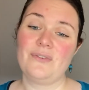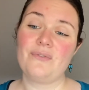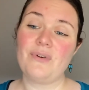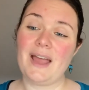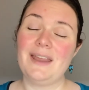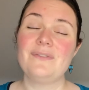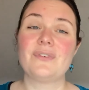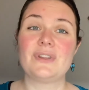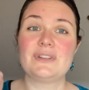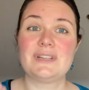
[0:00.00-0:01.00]
right
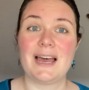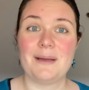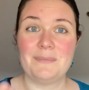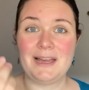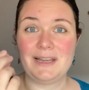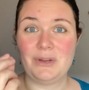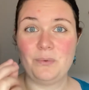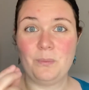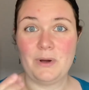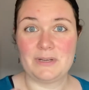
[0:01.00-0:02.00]
for the timeline you
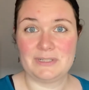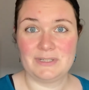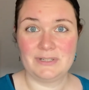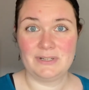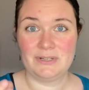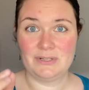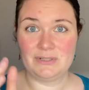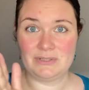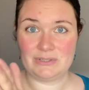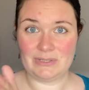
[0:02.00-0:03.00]
want
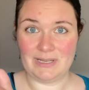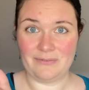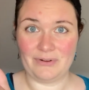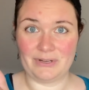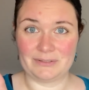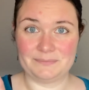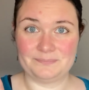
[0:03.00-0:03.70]
to live on.